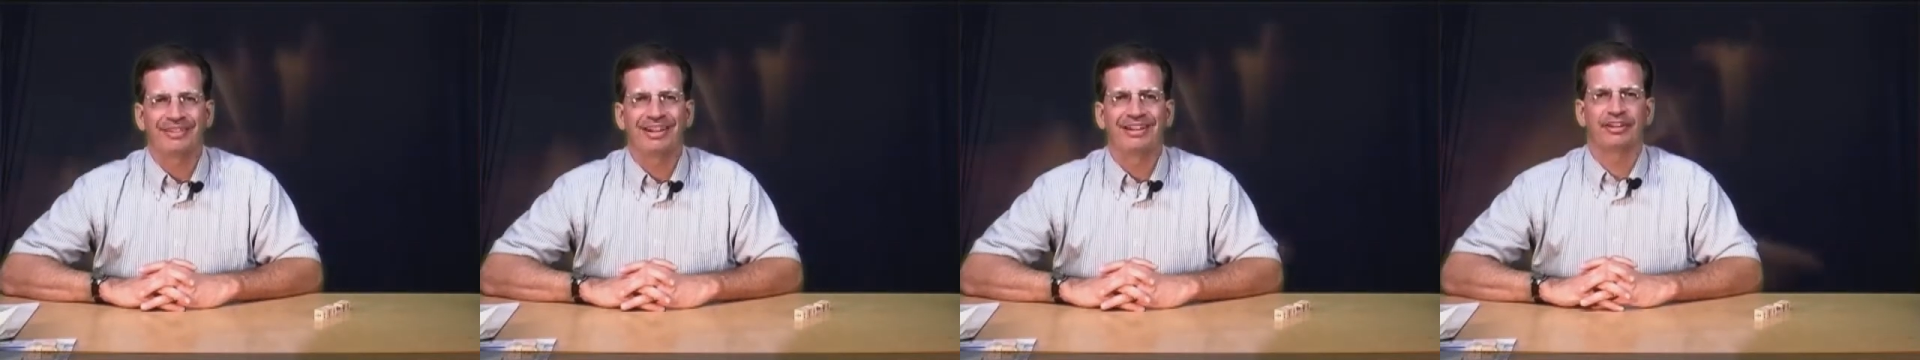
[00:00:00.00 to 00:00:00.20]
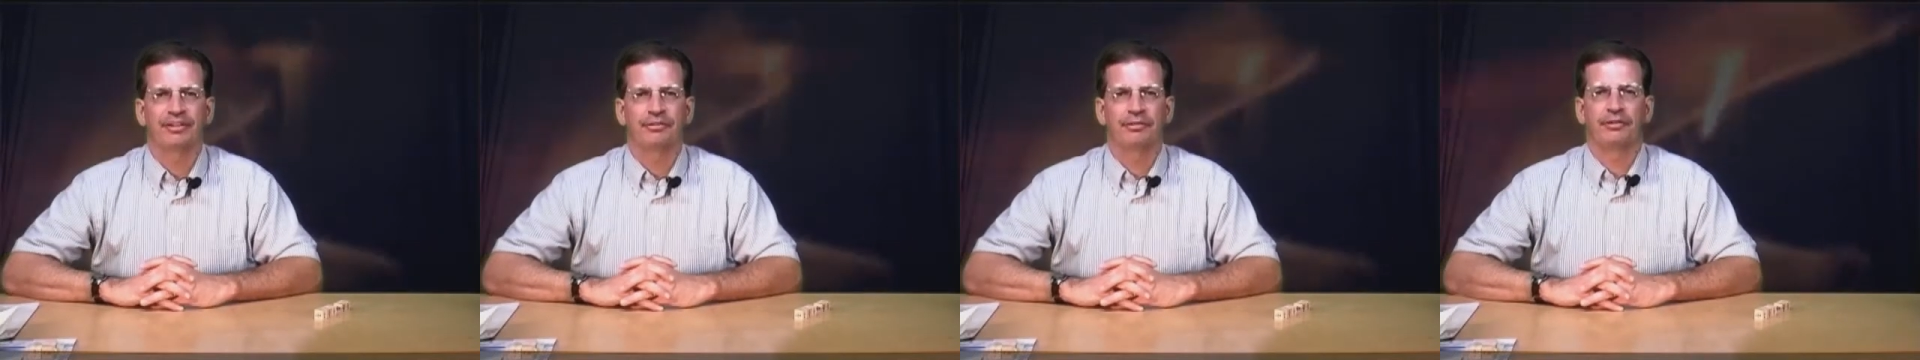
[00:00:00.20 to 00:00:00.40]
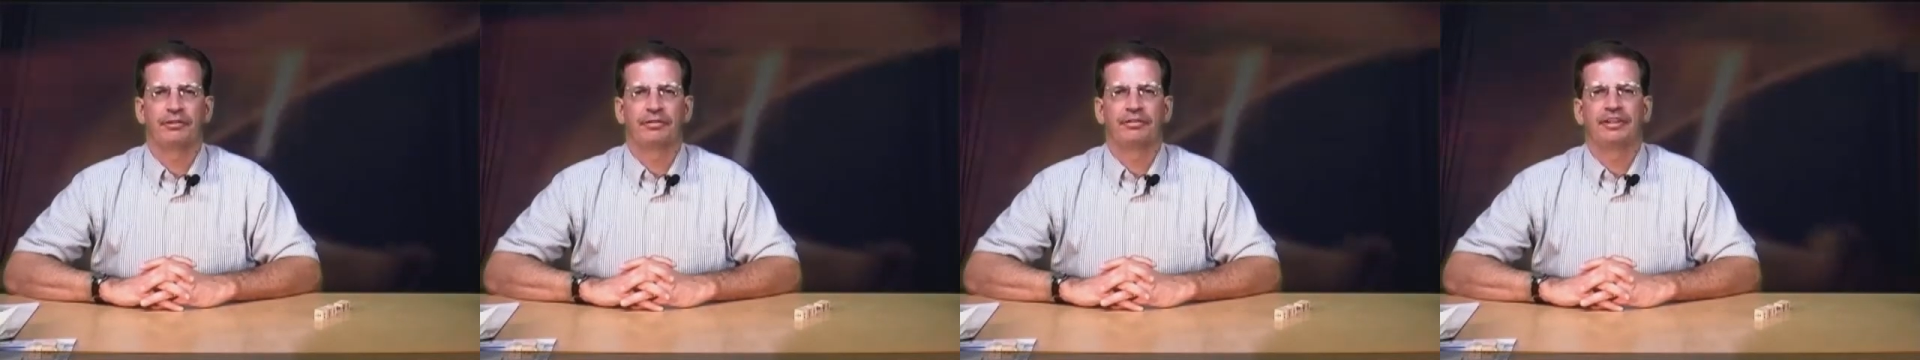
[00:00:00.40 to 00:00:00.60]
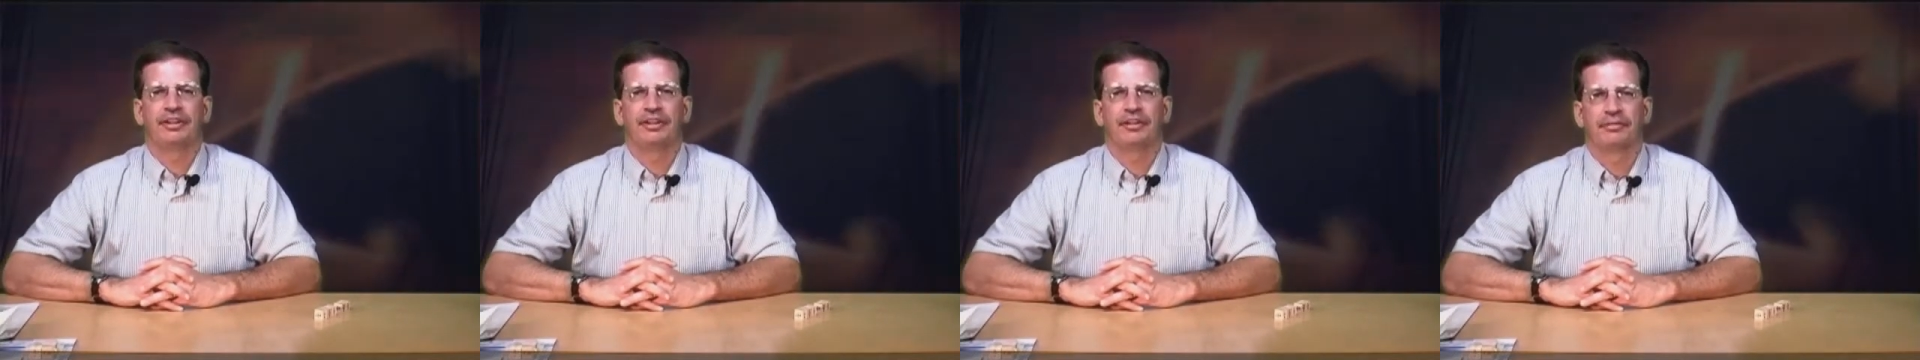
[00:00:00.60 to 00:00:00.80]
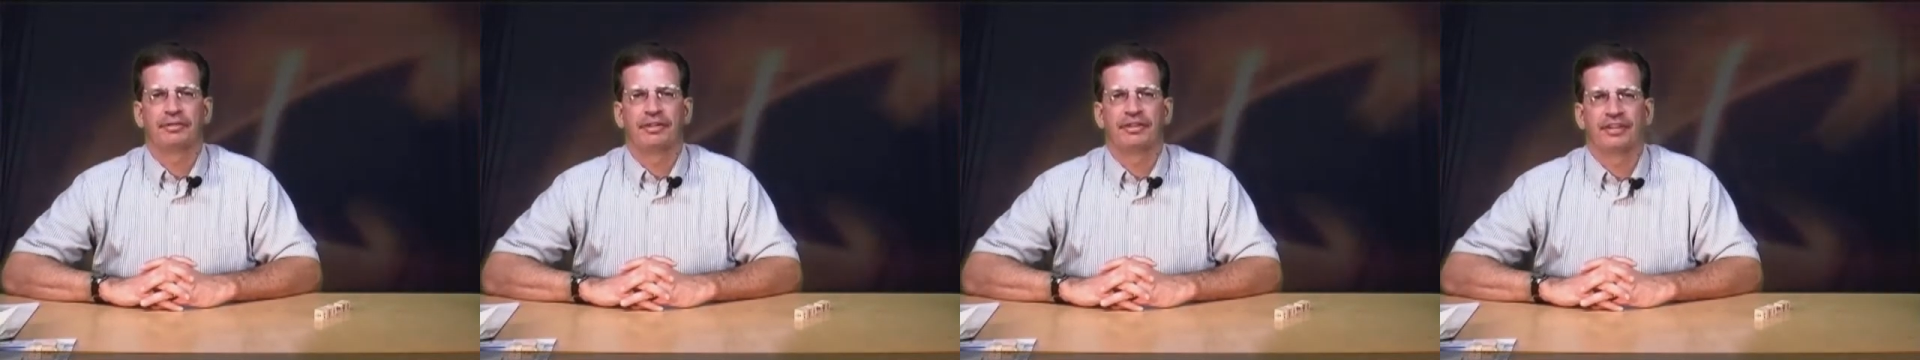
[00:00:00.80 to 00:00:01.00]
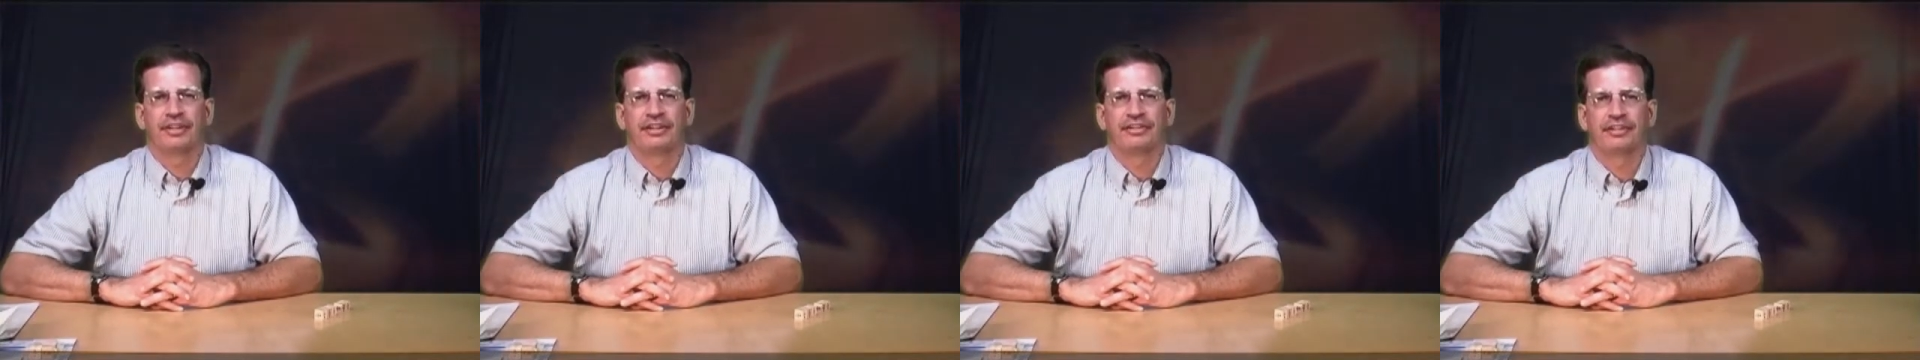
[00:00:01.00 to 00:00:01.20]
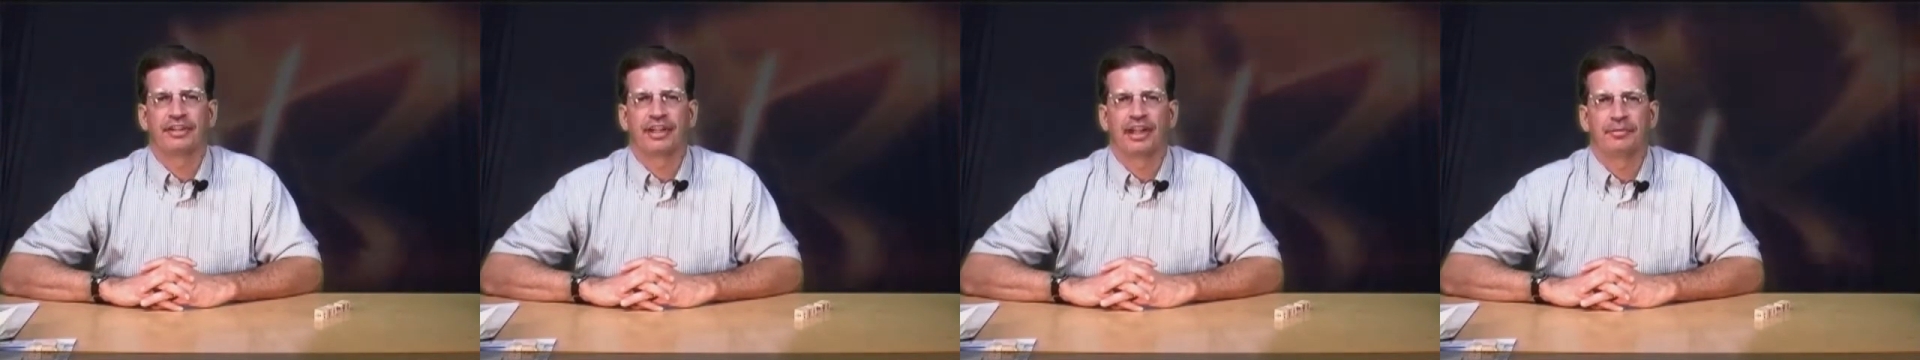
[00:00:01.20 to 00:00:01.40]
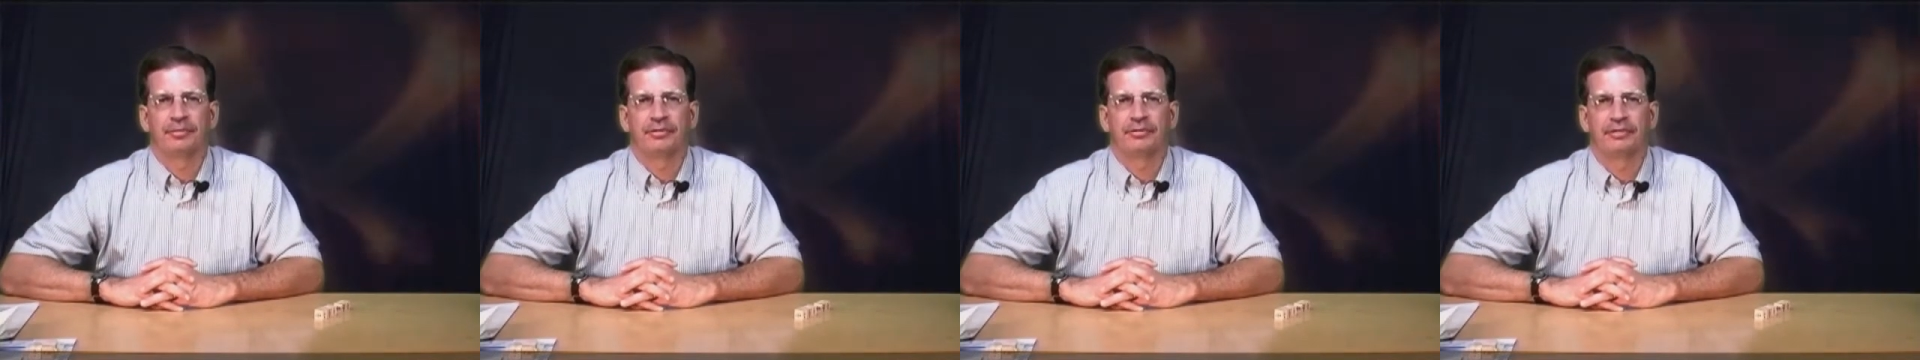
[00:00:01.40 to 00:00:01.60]
There are only 3 things that
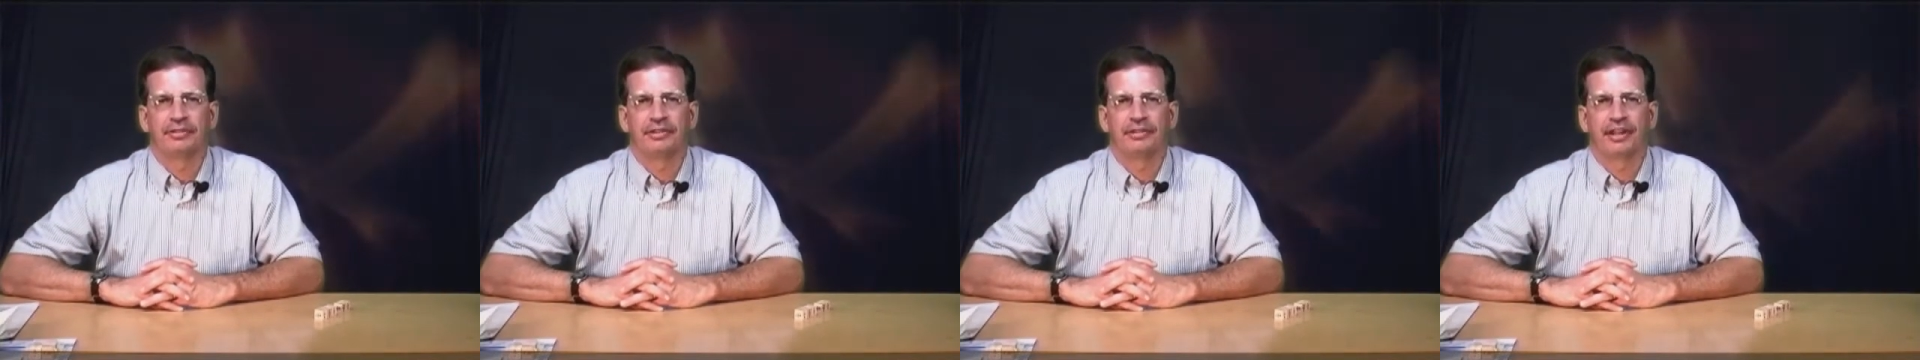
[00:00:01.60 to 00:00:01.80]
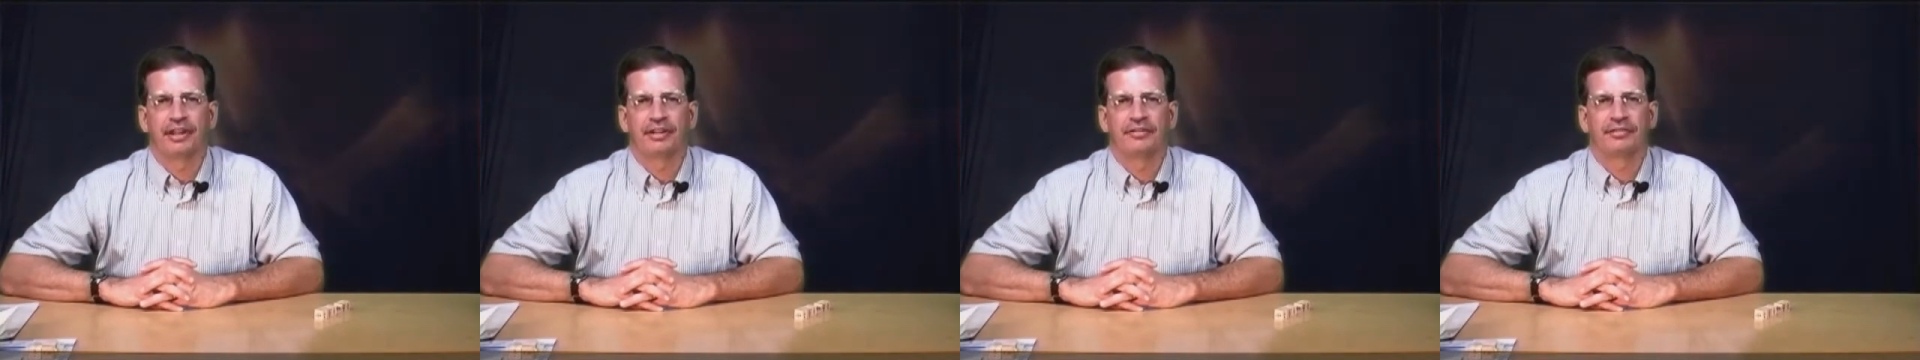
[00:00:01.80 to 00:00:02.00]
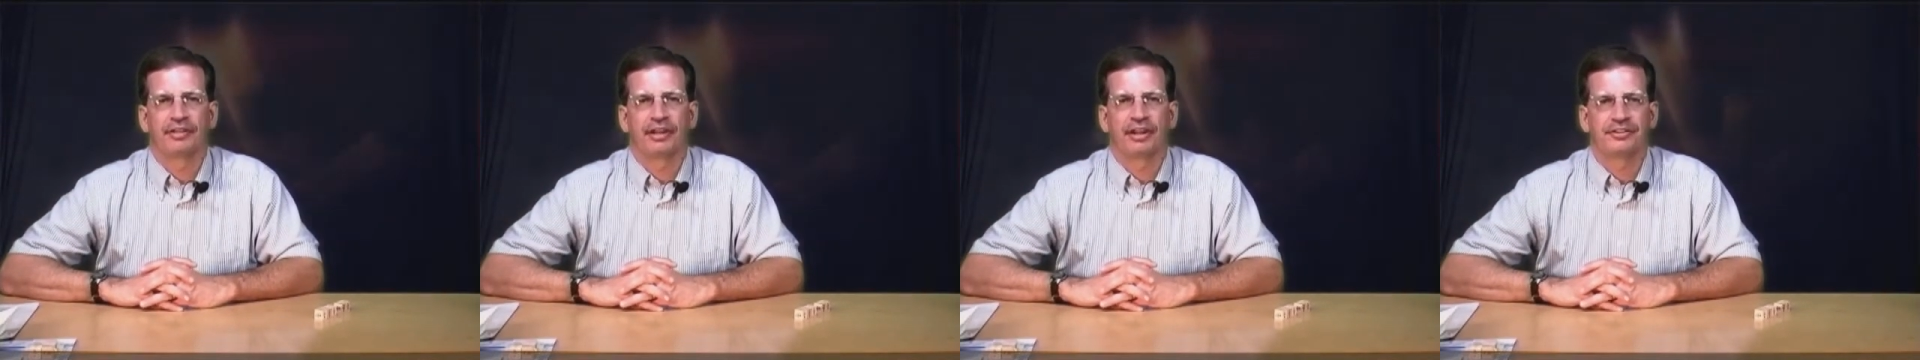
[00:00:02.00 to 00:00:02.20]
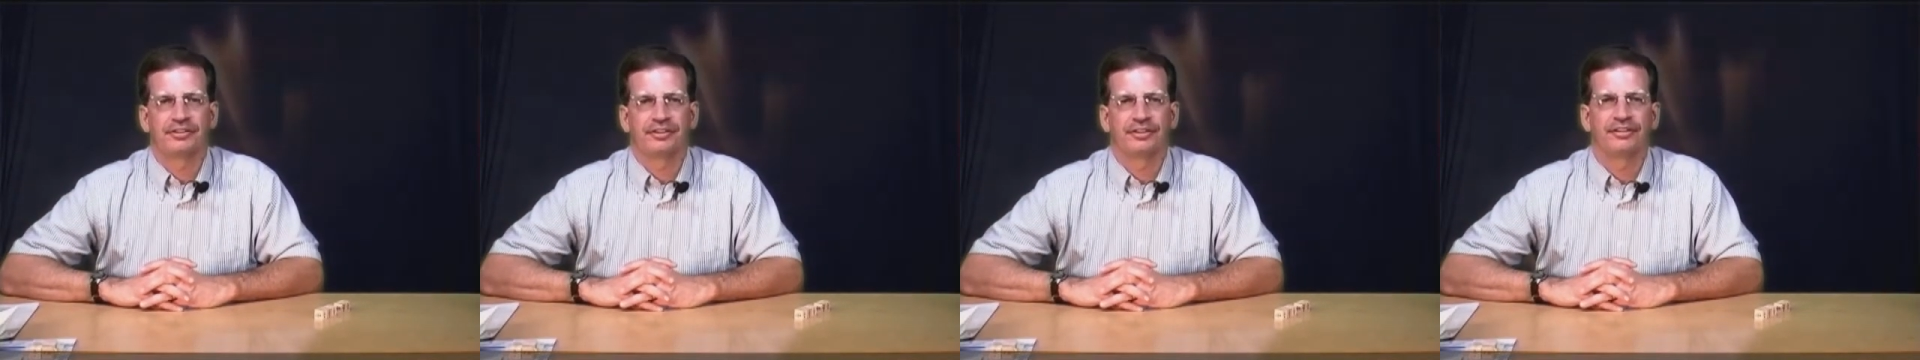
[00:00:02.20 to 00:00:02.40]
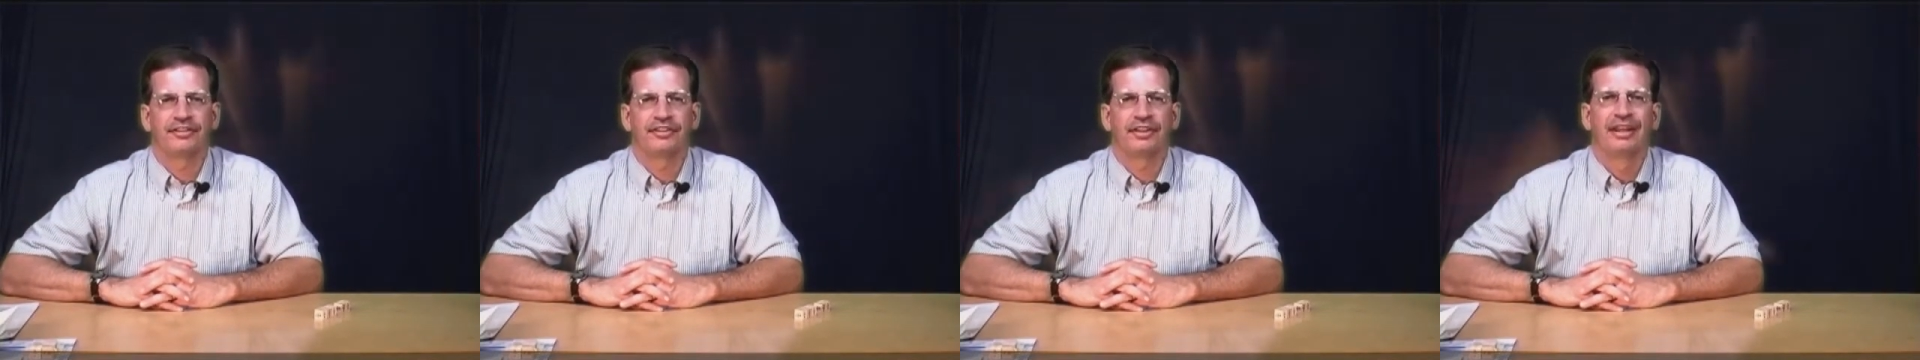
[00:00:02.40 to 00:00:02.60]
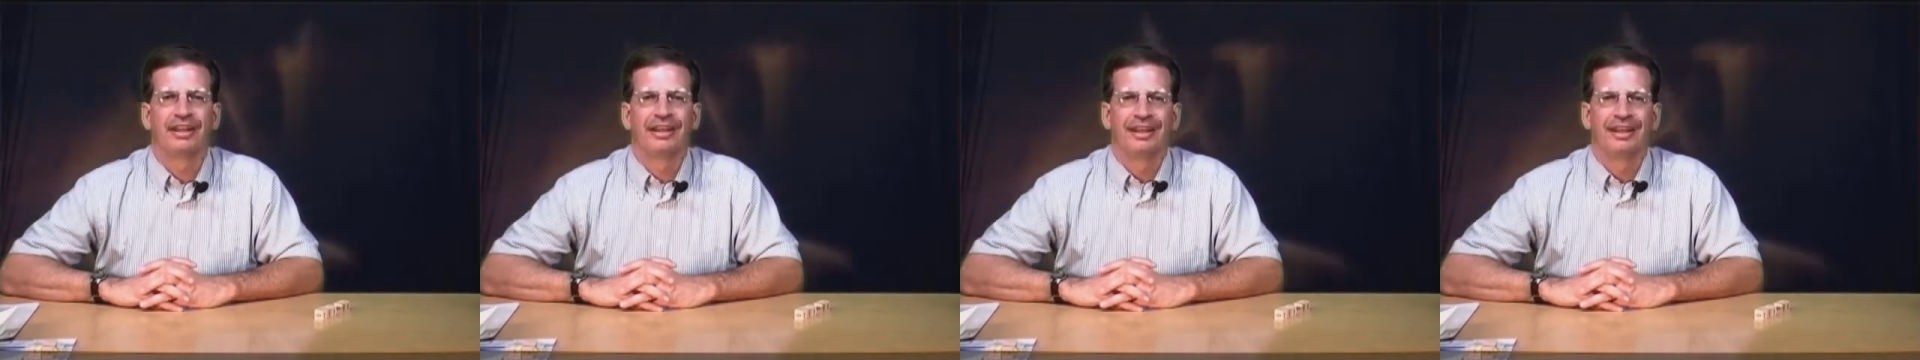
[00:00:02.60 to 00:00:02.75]
happen when you add fractions,